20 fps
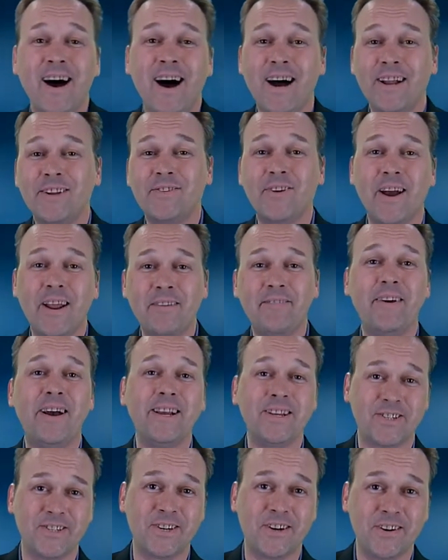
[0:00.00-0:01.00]
I try to
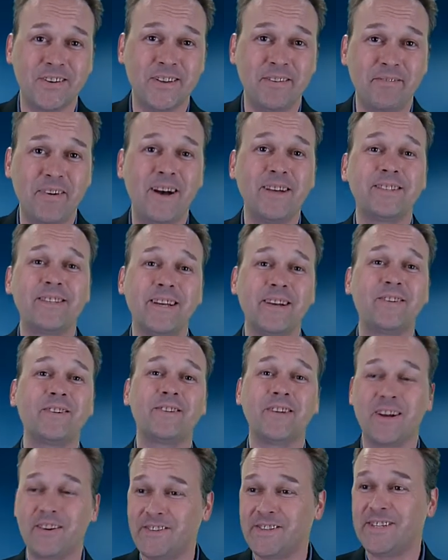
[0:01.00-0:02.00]
make sure that my Secret
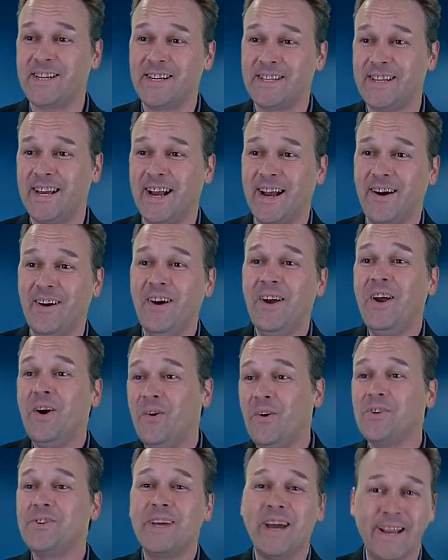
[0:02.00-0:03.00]
Service detail
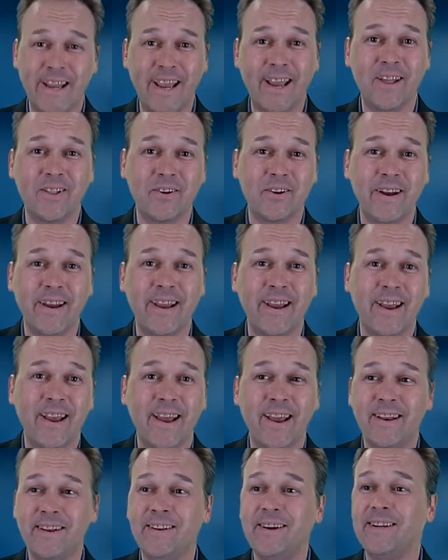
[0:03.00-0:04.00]
will take Hillary
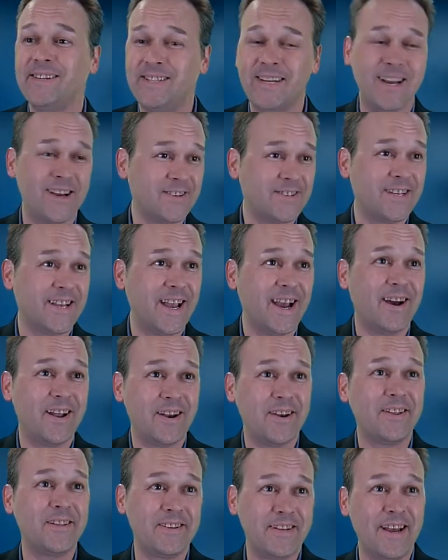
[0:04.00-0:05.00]
and Chelsea out
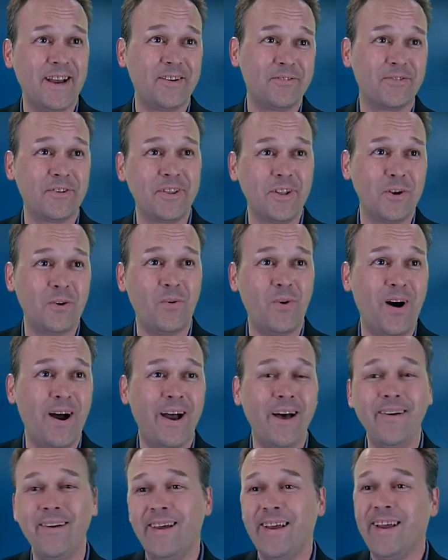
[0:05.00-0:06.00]
on the town for a little
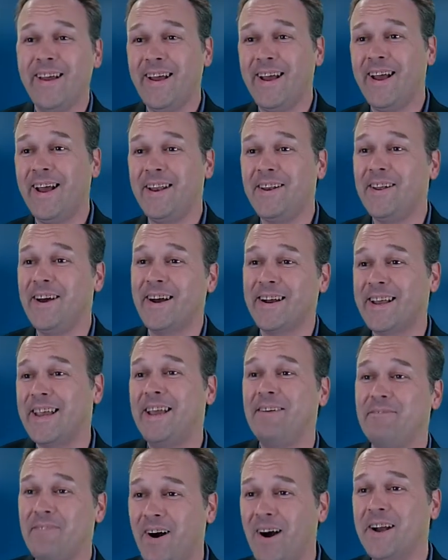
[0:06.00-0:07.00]
while and
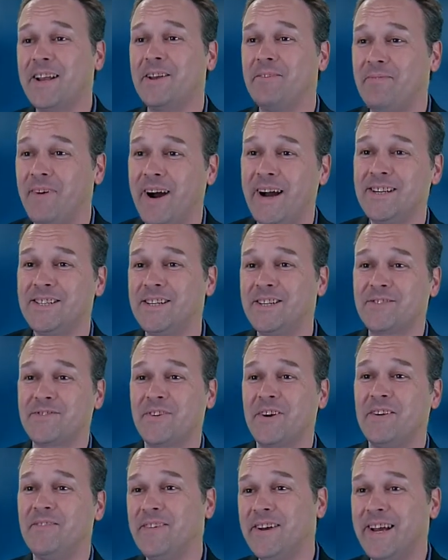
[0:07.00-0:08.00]
keep them occupied just
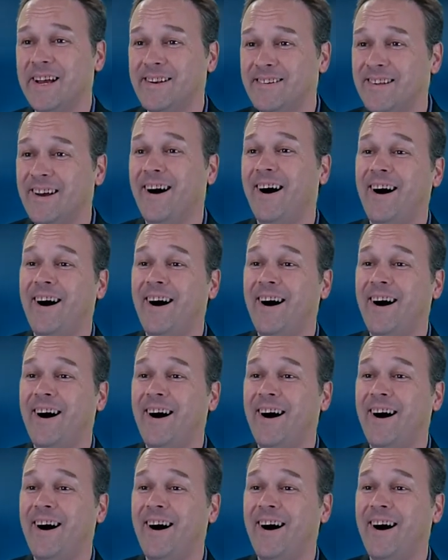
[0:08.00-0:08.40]
for a bit.